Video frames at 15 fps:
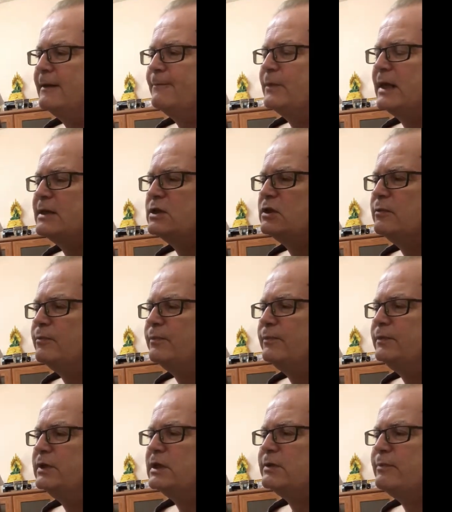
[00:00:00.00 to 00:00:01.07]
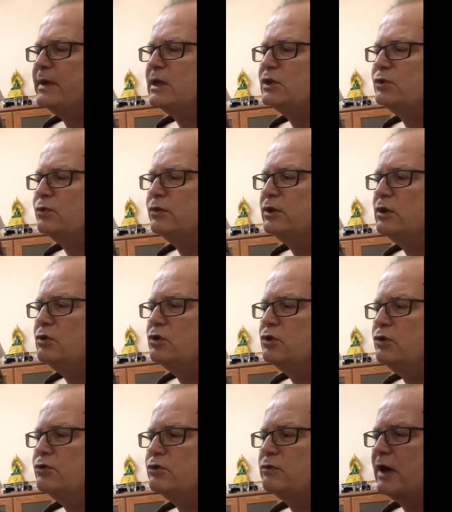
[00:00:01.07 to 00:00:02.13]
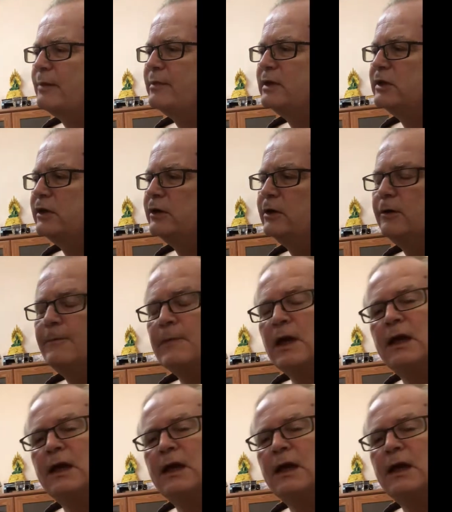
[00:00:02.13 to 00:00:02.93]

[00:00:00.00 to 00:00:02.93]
is to just make sure that you choose the right material.